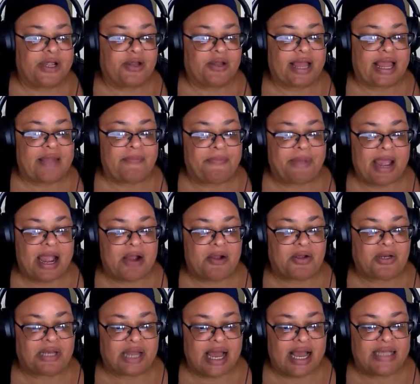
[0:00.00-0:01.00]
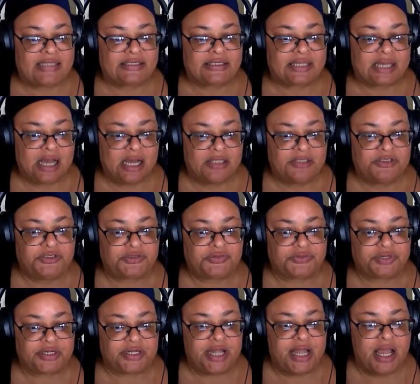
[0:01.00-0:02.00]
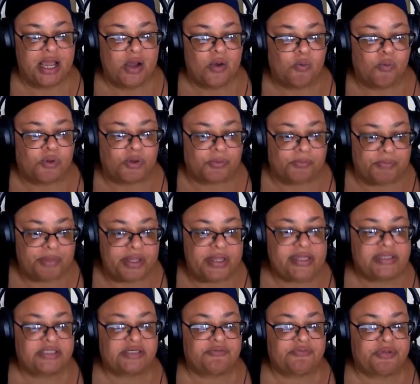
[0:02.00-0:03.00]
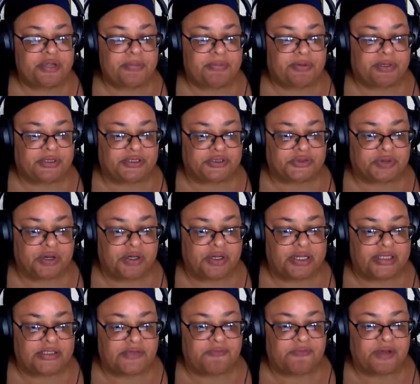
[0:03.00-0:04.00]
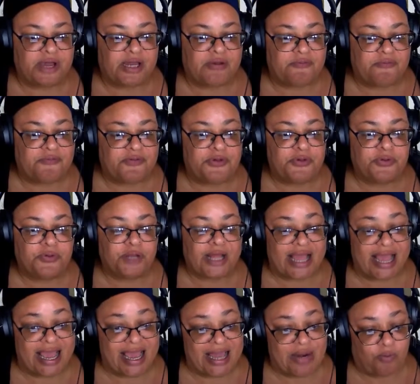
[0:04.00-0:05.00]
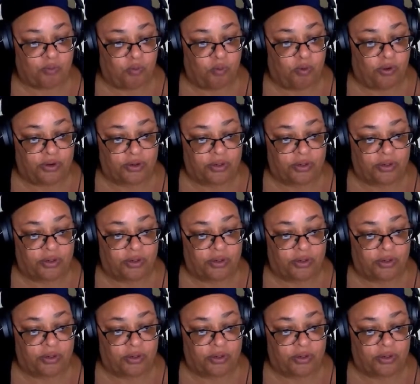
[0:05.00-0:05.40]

paralyzed country where millions of people are struggling to find fuel and water.